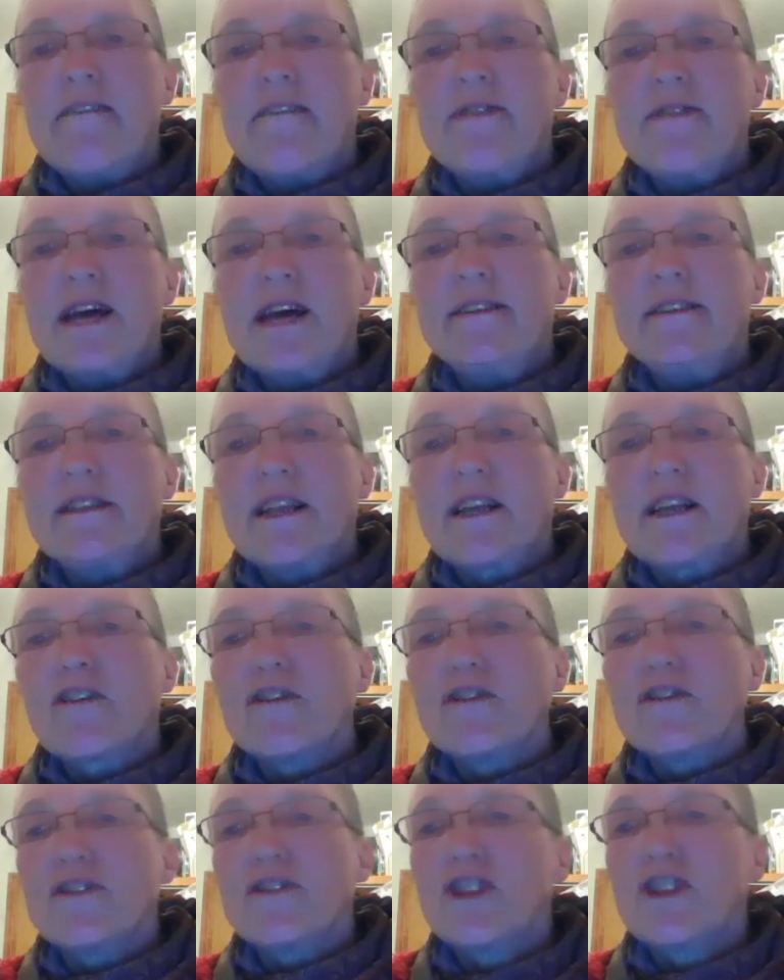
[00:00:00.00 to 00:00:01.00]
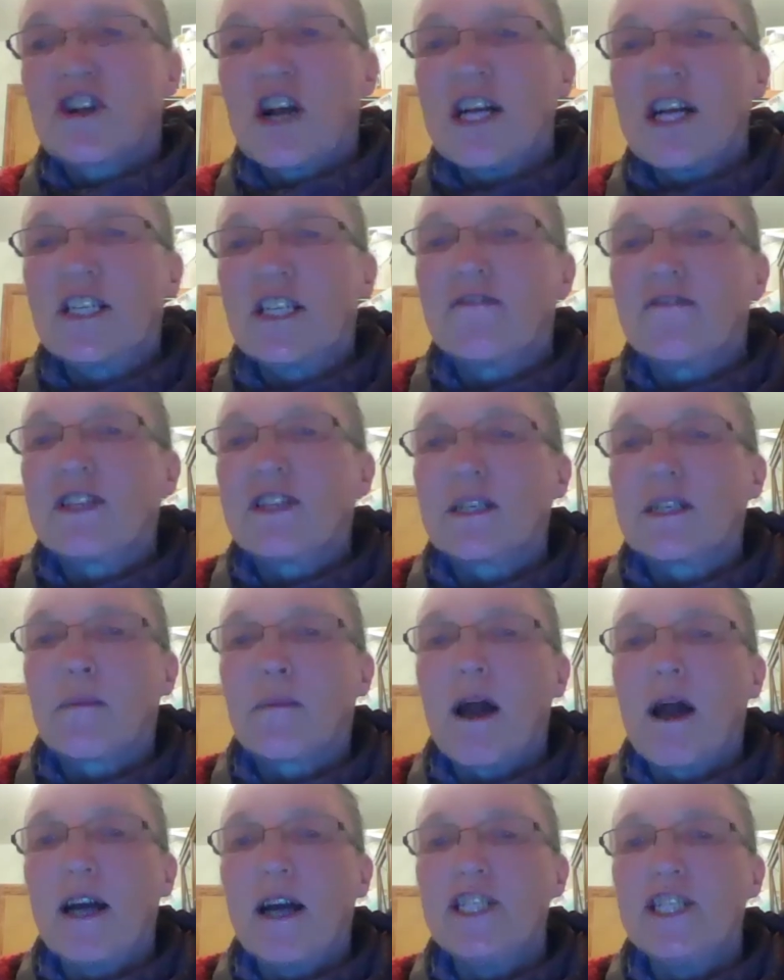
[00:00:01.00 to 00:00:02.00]
uh, there's the concentration
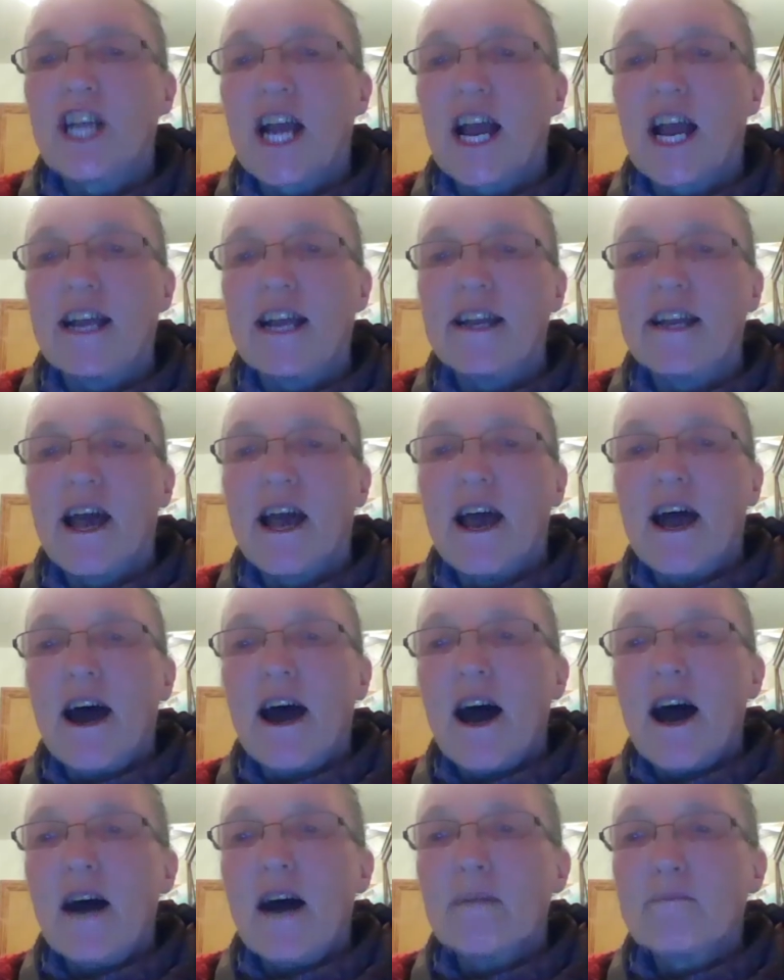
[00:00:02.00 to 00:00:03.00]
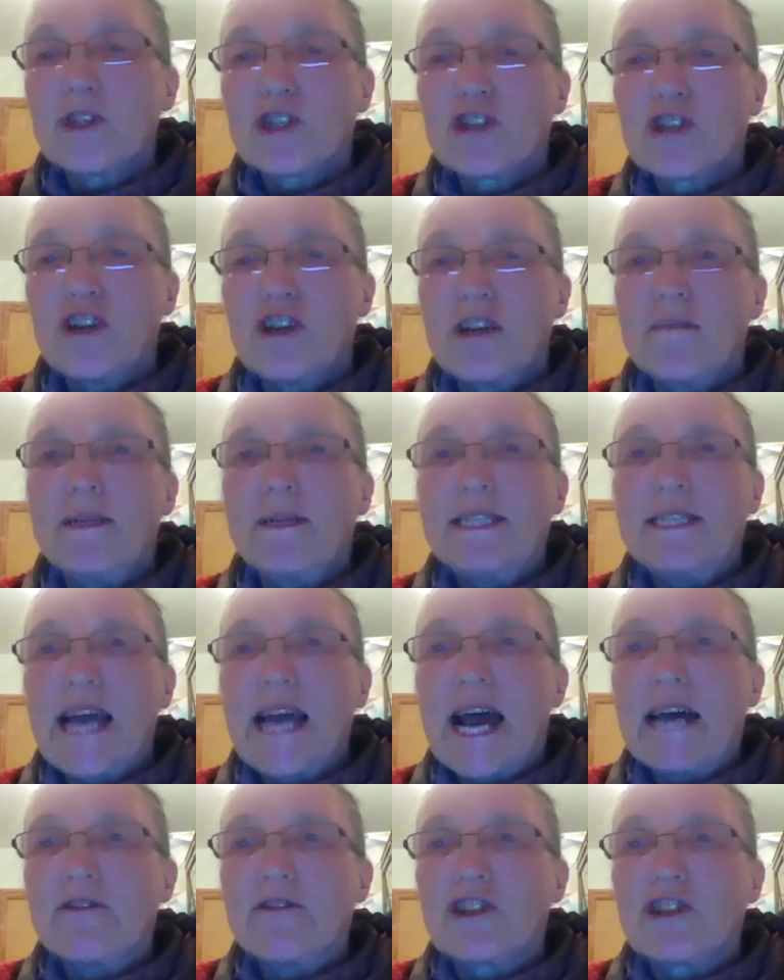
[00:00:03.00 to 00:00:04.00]
supply chain upstream and
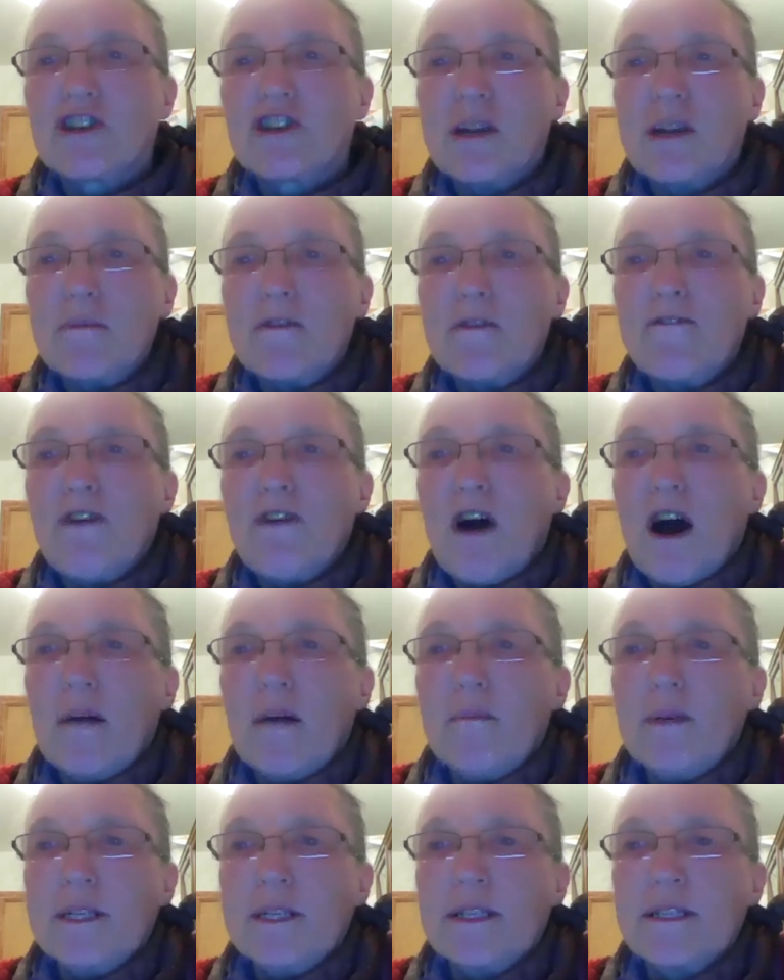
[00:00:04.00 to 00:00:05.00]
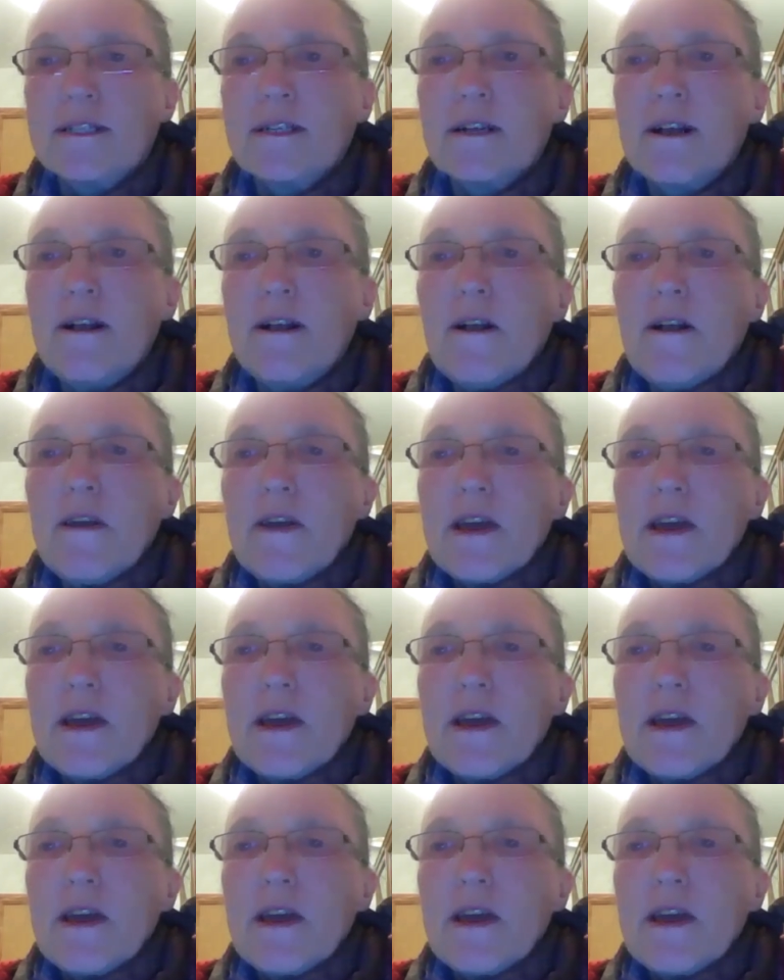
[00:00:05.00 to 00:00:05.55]
downstream of farmers.